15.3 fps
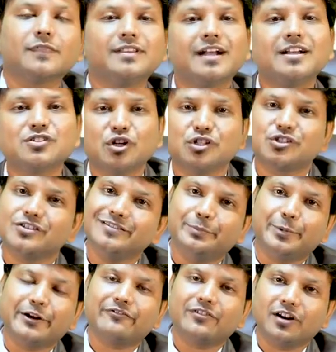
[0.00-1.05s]
That is also
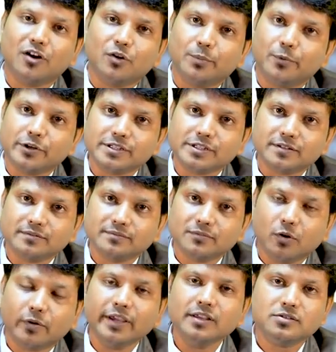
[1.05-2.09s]
a peripheral nerve poison.
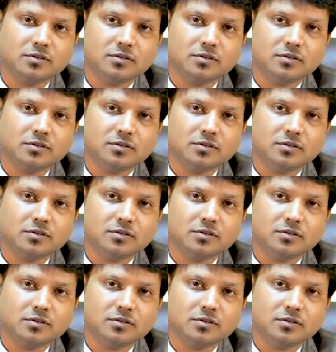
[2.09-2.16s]
Okay,